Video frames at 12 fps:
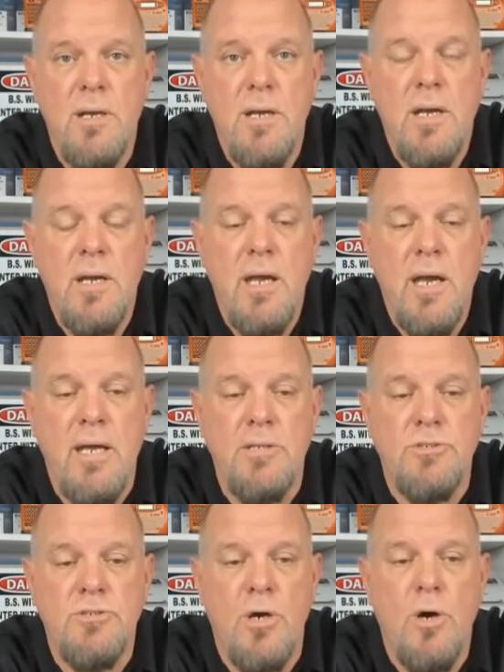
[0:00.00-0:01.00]
And
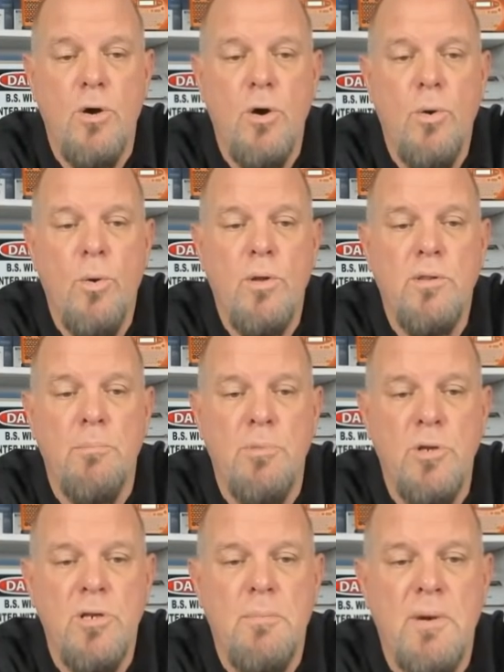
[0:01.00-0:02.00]
so the beauty
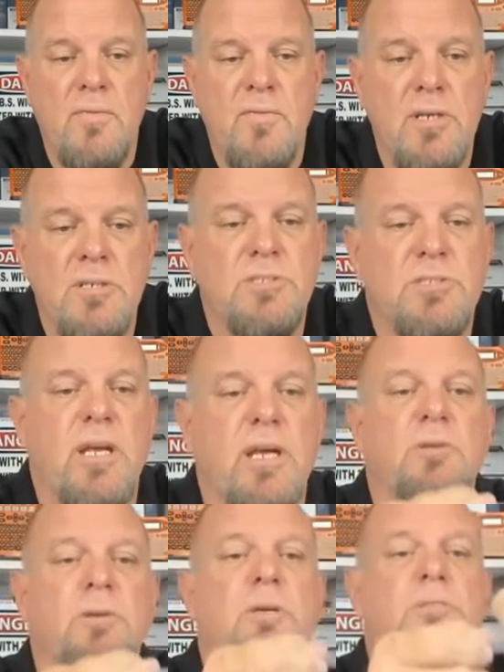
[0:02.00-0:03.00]
about this is that you
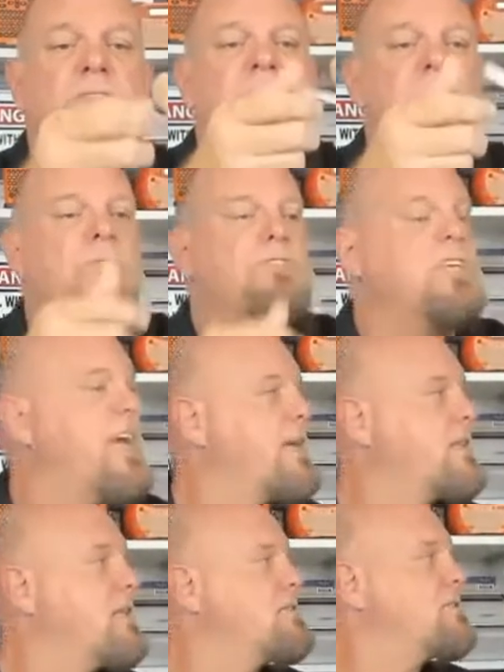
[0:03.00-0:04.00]
can still tack
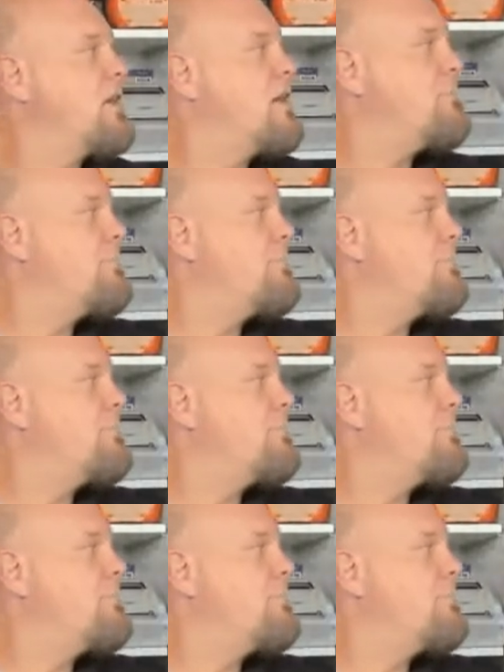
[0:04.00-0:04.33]
this up